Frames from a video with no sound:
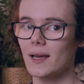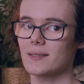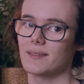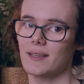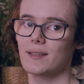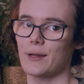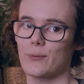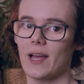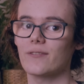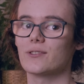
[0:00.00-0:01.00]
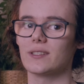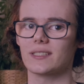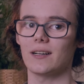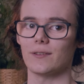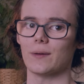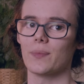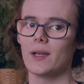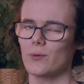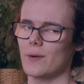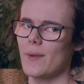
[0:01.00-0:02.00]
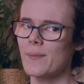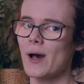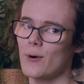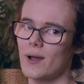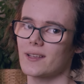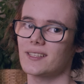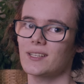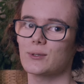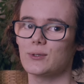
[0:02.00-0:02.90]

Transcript: last thing that we have to discover. Remember how I said